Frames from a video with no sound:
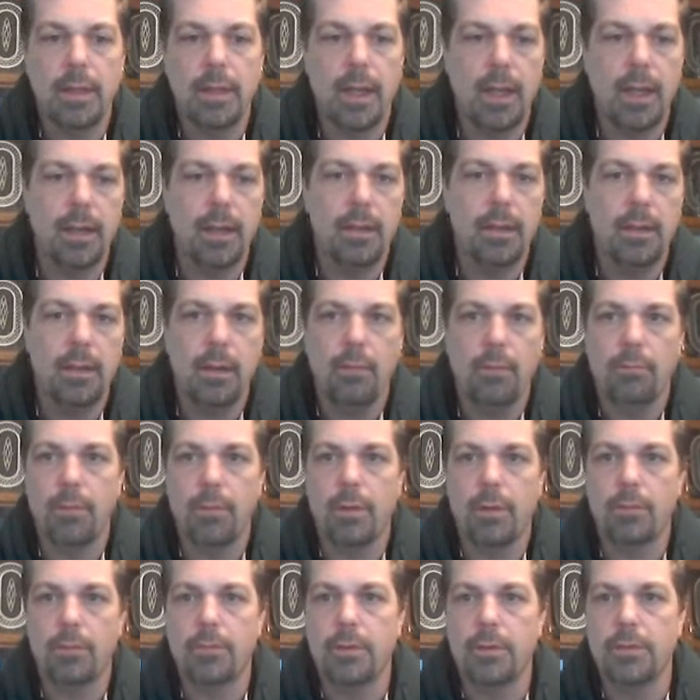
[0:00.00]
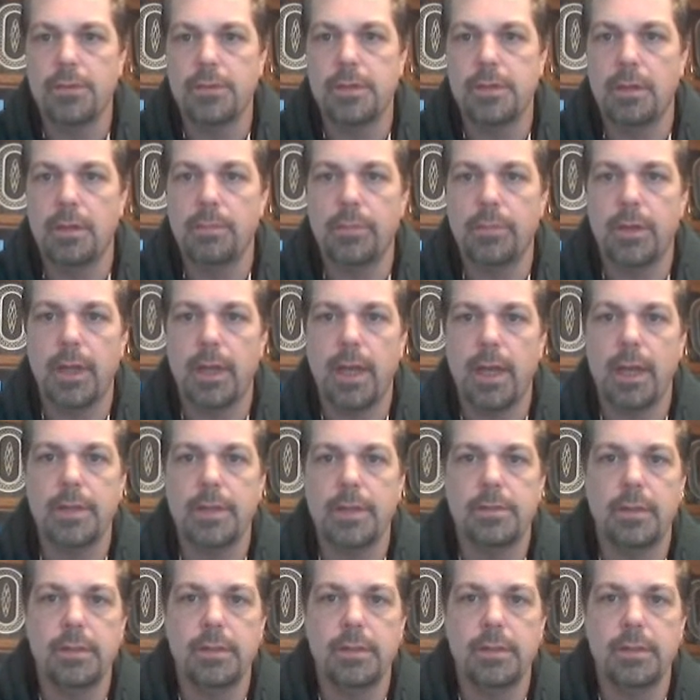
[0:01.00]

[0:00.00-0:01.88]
Okay, real simple, guys.